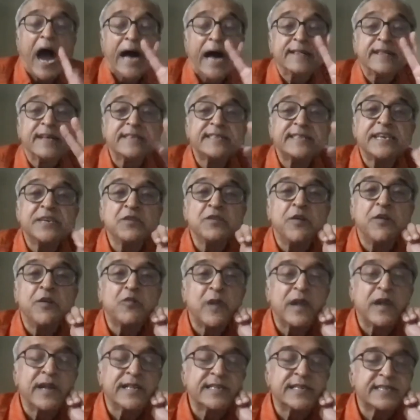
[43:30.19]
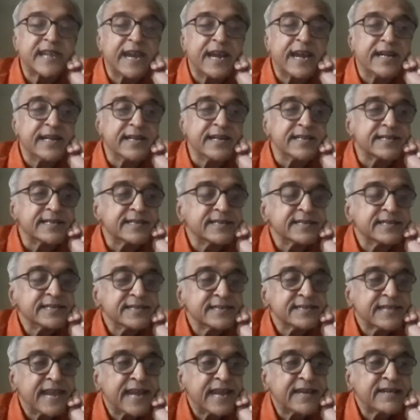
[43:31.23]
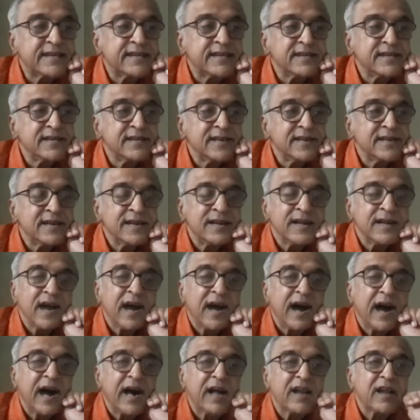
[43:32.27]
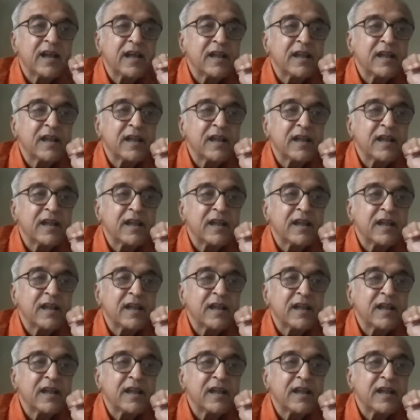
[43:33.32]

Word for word: Other thing you have to understand is that uh,